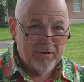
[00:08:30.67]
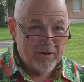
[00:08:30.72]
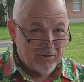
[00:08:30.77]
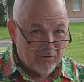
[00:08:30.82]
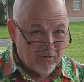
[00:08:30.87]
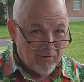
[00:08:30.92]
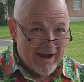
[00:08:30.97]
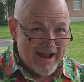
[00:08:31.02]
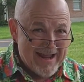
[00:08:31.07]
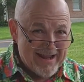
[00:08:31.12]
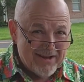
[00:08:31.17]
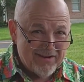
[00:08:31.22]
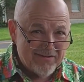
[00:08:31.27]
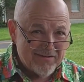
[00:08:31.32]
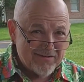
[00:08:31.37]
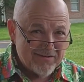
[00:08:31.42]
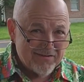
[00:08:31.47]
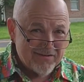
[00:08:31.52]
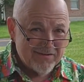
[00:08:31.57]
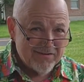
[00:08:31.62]
But
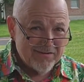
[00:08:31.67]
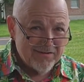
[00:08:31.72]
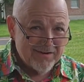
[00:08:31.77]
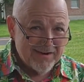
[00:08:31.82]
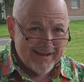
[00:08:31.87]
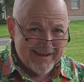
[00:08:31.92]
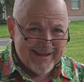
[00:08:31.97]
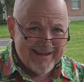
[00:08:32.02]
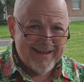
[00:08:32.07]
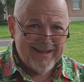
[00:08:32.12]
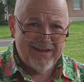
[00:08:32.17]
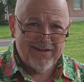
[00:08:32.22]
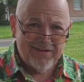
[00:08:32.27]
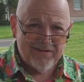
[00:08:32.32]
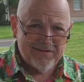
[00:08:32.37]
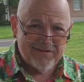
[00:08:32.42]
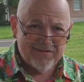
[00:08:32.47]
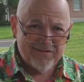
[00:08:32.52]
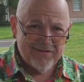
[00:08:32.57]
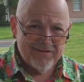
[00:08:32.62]
grace
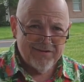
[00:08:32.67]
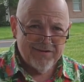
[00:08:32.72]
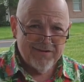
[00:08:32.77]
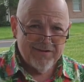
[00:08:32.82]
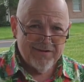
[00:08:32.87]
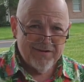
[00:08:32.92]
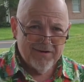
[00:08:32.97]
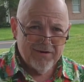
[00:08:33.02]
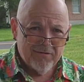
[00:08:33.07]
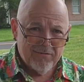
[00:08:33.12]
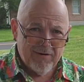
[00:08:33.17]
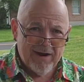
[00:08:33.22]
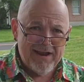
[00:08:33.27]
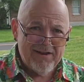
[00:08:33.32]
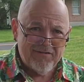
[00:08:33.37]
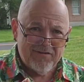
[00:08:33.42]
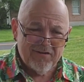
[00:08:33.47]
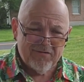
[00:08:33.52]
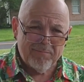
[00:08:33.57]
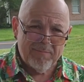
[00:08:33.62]
is.
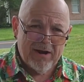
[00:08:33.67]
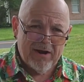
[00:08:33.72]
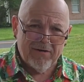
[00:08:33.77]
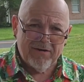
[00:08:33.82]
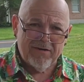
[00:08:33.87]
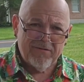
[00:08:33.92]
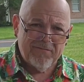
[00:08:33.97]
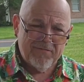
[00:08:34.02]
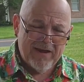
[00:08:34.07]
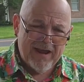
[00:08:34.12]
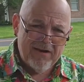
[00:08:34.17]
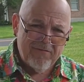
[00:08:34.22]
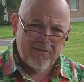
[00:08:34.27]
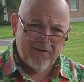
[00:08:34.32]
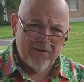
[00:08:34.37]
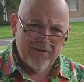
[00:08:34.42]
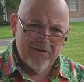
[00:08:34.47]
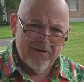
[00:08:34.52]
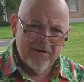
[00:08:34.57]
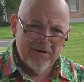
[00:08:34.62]
Grace is merited
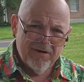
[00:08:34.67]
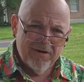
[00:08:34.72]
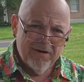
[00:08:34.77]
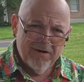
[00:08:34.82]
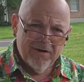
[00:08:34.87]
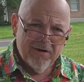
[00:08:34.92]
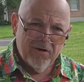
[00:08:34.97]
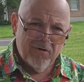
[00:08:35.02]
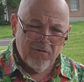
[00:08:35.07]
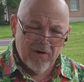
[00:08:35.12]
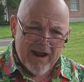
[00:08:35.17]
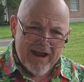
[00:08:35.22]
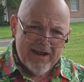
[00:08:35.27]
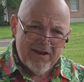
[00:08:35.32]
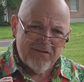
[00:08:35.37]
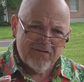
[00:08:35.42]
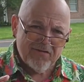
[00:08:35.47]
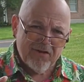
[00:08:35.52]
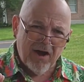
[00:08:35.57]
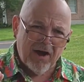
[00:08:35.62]
favor.
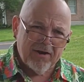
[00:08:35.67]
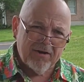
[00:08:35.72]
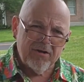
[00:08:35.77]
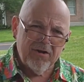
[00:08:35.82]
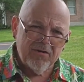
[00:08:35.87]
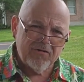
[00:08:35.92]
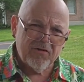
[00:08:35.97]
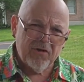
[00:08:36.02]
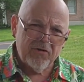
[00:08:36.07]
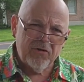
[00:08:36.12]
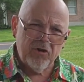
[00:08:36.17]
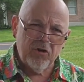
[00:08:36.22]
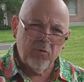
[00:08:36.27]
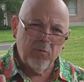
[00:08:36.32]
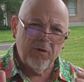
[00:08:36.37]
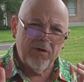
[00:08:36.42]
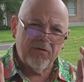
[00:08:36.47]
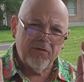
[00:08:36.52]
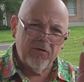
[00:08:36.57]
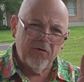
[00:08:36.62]
Grace, God looks on
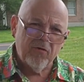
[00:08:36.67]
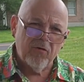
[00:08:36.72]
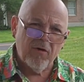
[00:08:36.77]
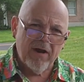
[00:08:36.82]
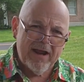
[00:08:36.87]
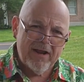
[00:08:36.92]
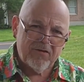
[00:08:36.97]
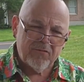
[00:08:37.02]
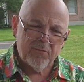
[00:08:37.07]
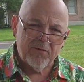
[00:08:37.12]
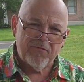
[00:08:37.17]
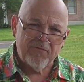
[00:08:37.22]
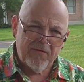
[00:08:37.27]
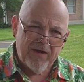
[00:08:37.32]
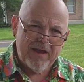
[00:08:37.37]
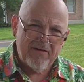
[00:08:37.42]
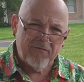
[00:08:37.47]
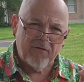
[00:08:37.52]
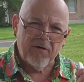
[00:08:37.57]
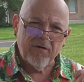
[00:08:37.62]
you with grace, with
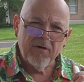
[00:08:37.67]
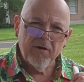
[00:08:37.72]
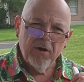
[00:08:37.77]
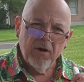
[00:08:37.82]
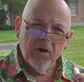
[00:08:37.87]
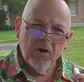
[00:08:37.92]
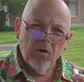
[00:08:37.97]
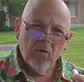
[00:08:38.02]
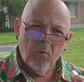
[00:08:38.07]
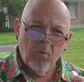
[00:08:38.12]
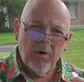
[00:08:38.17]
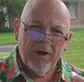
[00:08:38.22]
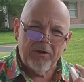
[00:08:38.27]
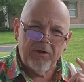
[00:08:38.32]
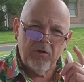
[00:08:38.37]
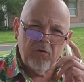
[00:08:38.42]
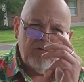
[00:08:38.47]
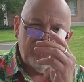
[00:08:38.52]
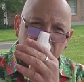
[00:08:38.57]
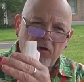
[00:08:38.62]
favor,
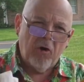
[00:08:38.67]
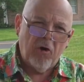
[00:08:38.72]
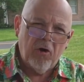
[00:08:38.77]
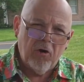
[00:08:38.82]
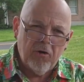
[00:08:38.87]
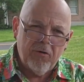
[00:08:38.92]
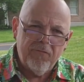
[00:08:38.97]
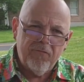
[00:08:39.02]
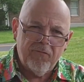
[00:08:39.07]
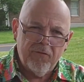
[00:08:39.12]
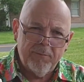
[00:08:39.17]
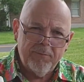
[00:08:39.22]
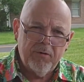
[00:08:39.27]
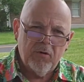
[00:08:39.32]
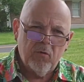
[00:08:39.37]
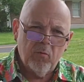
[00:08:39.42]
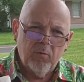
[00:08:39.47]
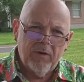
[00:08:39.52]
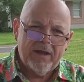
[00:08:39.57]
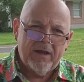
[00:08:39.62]
when you turn
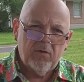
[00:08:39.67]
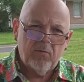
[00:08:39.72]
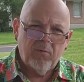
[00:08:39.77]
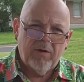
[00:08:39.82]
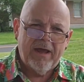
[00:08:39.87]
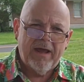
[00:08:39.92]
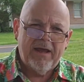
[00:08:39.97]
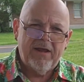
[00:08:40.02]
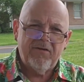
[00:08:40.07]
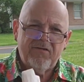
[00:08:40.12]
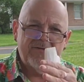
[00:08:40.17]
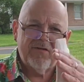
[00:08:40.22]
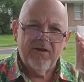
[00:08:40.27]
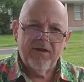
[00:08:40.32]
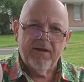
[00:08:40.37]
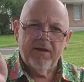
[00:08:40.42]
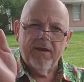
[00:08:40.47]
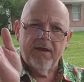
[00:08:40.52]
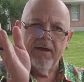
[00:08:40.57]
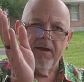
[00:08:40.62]
from your wicked ways
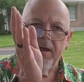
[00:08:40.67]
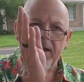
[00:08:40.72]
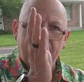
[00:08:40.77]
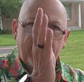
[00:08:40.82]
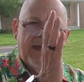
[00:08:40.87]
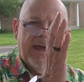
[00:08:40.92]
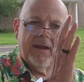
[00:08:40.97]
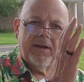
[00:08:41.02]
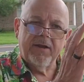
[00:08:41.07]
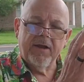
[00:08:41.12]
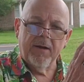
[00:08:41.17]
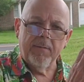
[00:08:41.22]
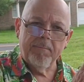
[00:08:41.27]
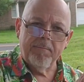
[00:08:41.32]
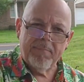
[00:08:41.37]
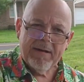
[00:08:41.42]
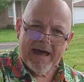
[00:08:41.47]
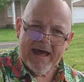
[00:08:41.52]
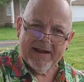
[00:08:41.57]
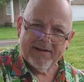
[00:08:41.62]
and
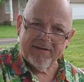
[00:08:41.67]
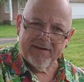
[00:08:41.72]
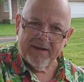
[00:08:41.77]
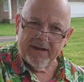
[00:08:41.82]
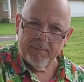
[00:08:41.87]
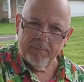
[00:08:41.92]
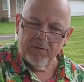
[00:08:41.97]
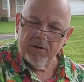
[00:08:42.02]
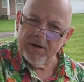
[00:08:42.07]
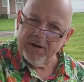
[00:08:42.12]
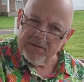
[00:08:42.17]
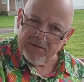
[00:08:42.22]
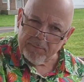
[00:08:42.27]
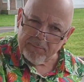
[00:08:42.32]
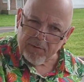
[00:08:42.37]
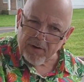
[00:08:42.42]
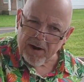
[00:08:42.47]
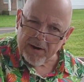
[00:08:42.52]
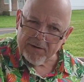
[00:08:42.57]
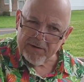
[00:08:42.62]
come back to Him. Look at
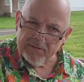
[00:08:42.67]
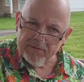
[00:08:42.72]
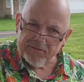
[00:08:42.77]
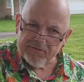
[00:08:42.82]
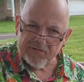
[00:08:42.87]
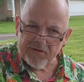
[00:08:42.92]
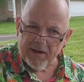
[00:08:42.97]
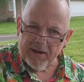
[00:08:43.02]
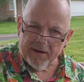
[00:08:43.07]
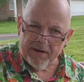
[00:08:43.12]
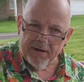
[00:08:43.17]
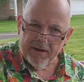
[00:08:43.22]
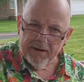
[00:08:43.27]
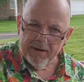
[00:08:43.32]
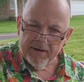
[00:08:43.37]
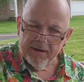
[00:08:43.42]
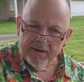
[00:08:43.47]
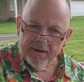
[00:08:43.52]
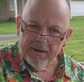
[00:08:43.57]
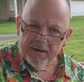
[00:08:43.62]
the prodigal son.
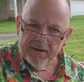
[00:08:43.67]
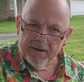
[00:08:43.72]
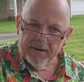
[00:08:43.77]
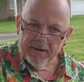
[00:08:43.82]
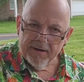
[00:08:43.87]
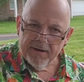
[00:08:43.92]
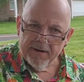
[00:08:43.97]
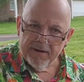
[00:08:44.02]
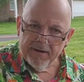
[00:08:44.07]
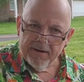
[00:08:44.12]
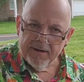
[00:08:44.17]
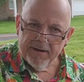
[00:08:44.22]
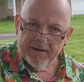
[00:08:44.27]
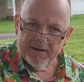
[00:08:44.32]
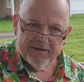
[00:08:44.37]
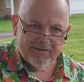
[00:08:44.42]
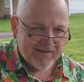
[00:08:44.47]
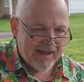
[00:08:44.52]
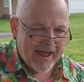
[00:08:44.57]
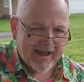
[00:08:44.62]

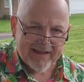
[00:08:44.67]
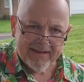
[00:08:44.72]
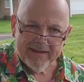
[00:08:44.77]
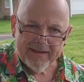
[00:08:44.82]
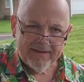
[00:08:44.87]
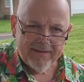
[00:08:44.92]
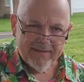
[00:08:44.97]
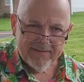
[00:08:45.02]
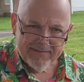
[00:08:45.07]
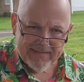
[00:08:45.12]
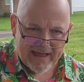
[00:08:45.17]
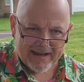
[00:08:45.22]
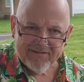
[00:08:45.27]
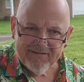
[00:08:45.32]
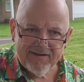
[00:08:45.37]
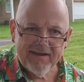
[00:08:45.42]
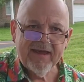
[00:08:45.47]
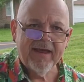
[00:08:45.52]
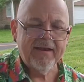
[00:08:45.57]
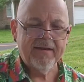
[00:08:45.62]
Exactly.
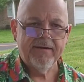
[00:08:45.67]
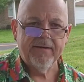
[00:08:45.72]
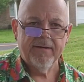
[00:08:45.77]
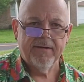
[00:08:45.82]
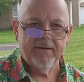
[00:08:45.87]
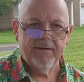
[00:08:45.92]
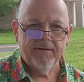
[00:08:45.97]
That's it.